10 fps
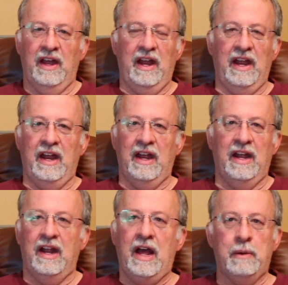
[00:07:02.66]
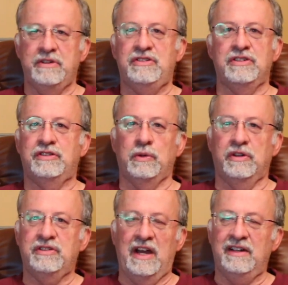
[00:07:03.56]
And I was just so
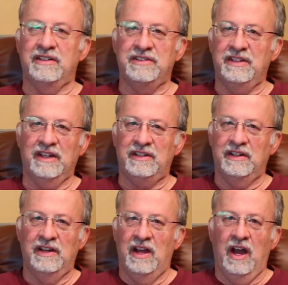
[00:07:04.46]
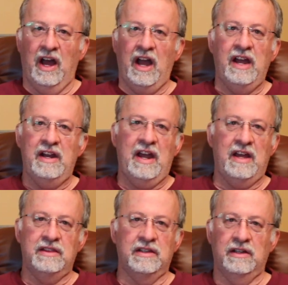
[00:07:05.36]
excited to see it. I had
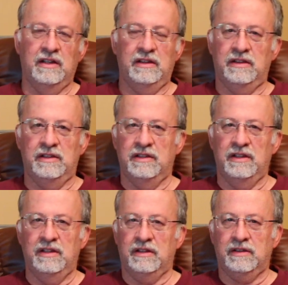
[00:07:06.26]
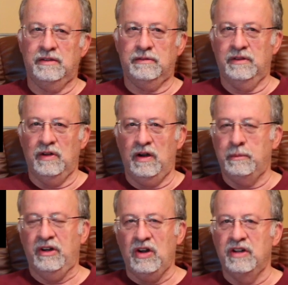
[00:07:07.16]
had the
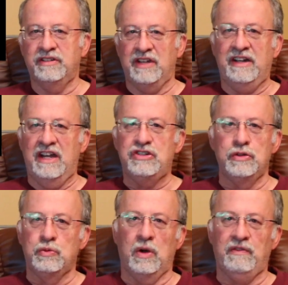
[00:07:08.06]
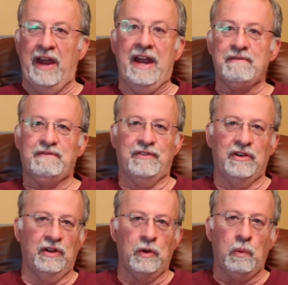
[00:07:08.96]
Harman Kardon Citation 12 amp
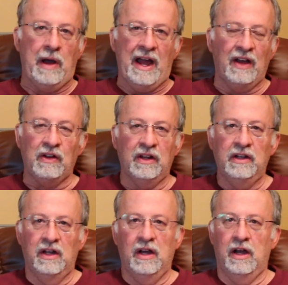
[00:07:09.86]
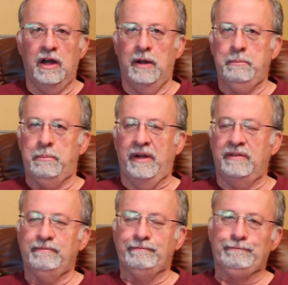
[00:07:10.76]
for a little while,
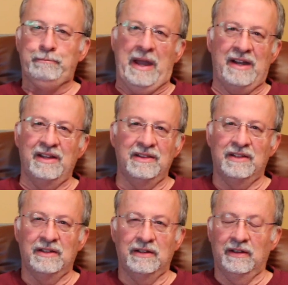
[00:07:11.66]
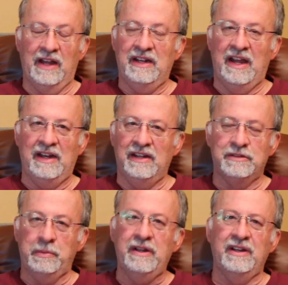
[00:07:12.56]
but back in the late
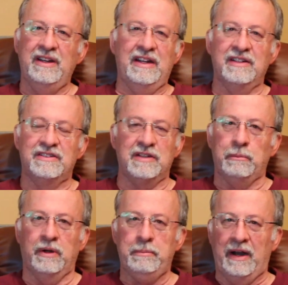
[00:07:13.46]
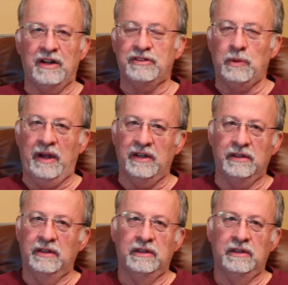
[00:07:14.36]
80s, but it needed some repairs, so I had to